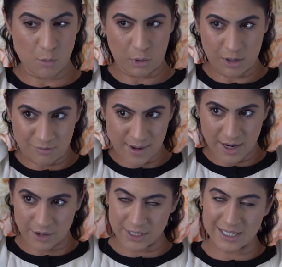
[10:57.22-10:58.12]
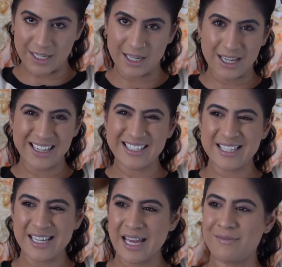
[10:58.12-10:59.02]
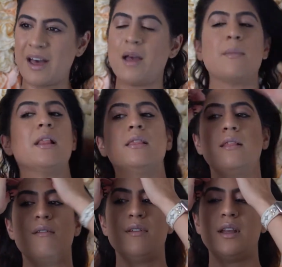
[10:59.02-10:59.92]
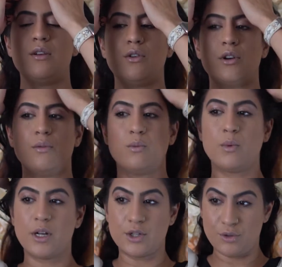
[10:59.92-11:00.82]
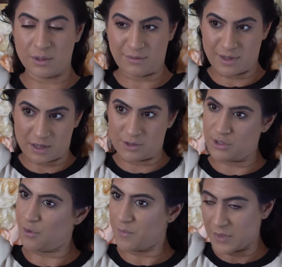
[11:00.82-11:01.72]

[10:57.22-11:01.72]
more of my hair to see if I'm loving it or what I truly feel. So